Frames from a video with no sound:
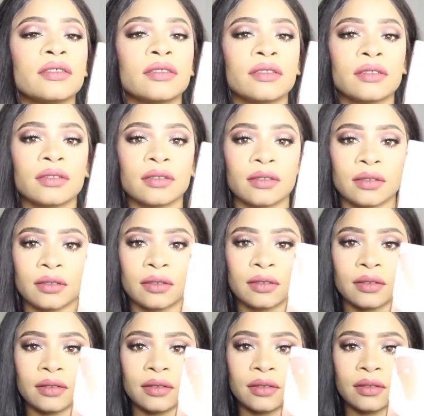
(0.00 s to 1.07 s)

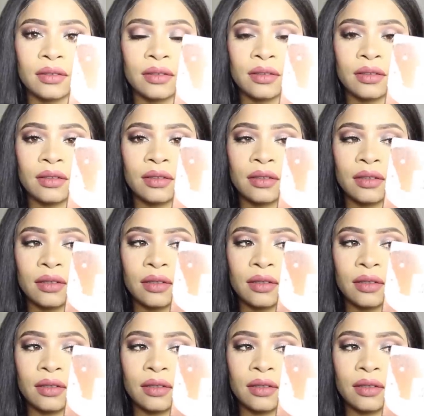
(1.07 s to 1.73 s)
(no one is talking)